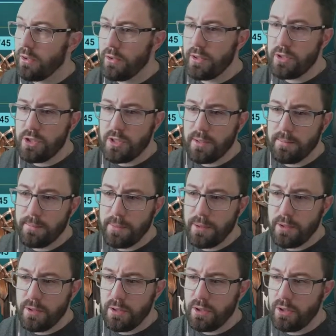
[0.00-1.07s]

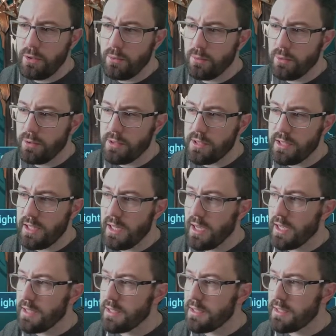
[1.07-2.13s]
champion you want to
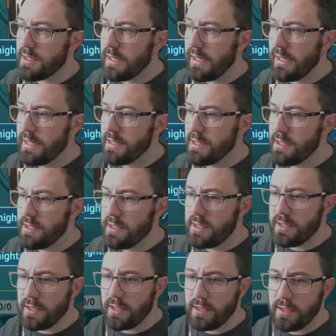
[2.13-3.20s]
get is,
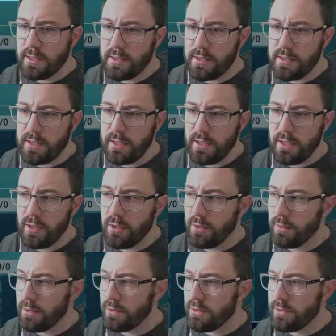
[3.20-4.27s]
let's see, who
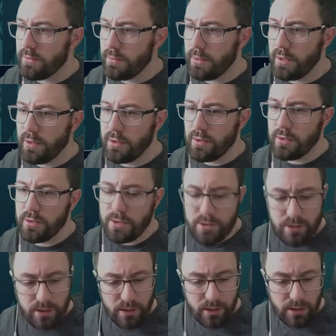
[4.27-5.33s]
else have we got?
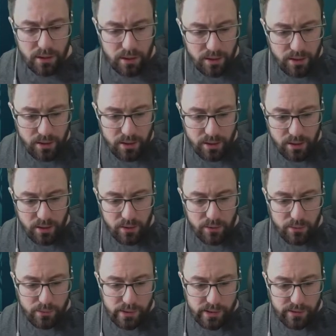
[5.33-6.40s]

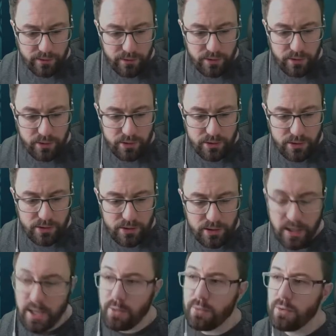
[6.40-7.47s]
We have got
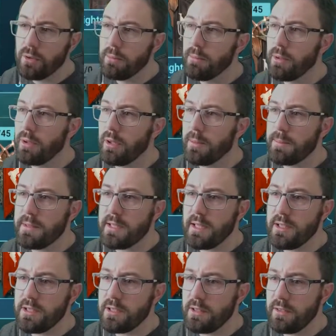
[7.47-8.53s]
Outlaw Monk
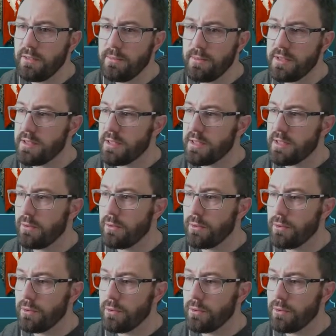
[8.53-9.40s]
potentially from Sacred Order.